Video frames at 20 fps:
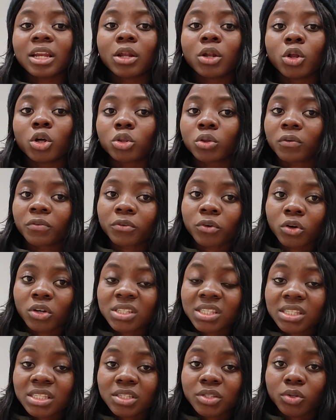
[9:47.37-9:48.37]
a lot of
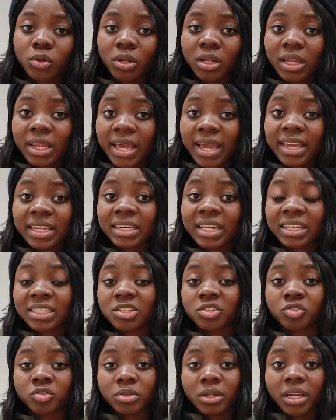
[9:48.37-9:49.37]
courses online
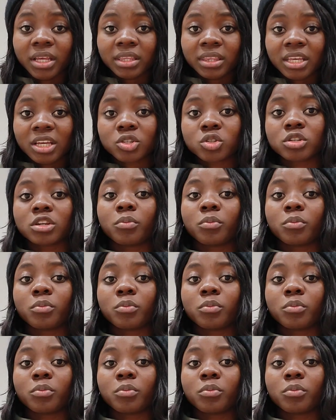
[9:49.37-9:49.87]
that is related